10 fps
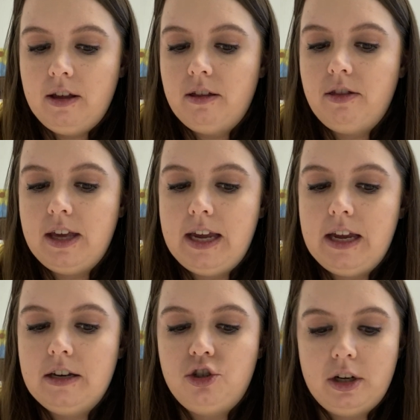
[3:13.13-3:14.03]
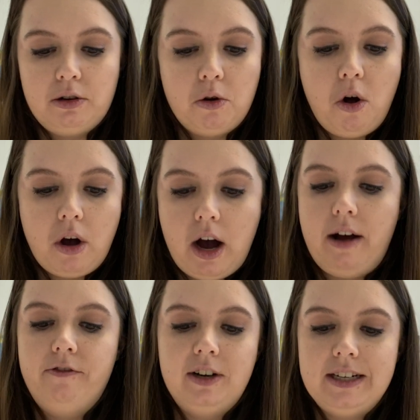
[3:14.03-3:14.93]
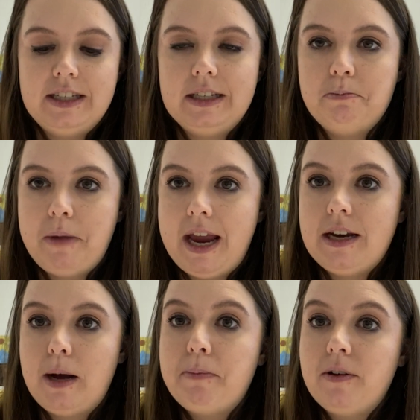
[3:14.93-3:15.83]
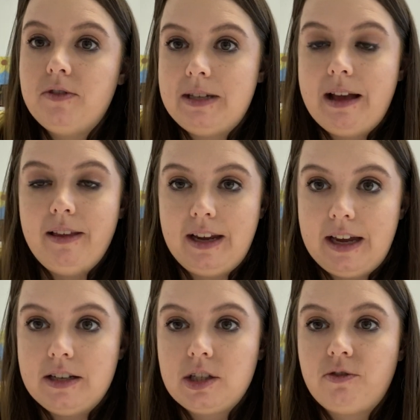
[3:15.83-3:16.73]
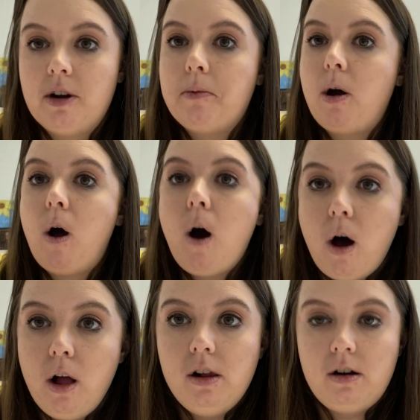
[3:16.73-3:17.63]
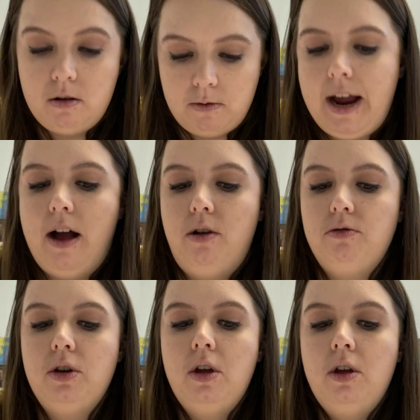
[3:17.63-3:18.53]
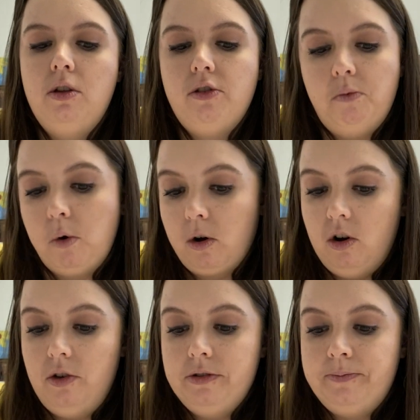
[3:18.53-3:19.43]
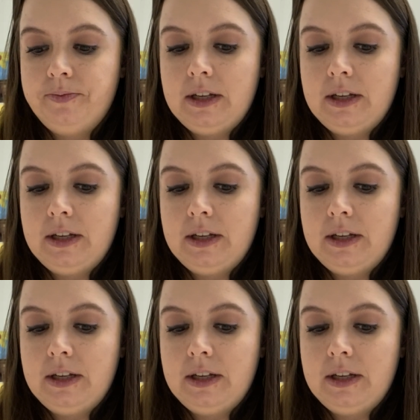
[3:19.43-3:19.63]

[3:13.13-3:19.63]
The General Conference is made up of delegates from all around the world.